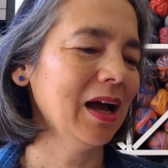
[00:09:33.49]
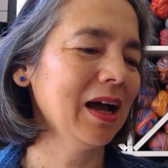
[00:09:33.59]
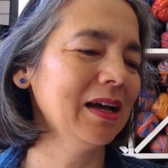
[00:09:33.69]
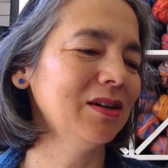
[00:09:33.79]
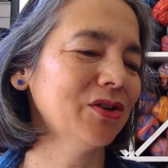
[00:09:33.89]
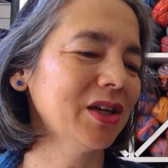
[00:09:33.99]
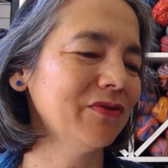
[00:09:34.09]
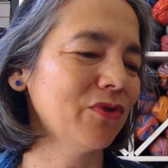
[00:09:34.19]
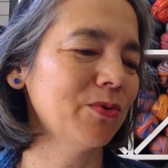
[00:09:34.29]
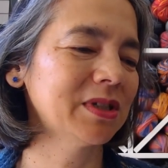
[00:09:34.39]
and looking
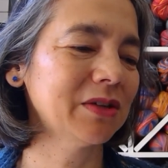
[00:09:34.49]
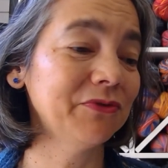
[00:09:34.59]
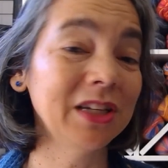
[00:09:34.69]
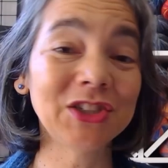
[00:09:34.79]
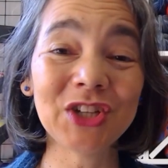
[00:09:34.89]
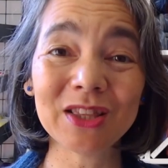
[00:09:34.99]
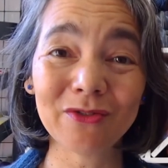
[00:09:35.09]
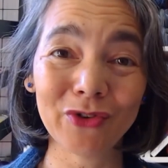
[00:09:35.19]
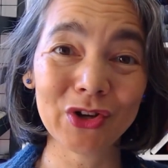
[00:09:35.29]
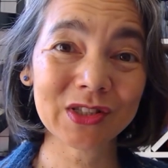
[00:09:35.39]
forward to finishing the
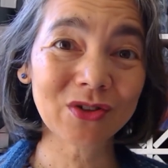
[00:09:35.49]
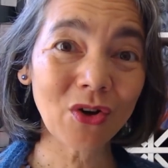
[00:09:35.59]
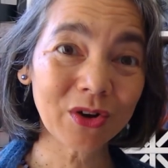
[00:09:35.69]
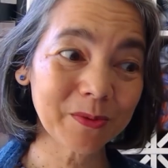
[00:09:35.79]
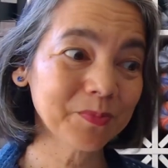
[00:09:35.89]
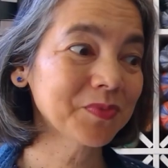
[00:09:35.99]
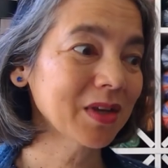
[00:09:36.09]
first sock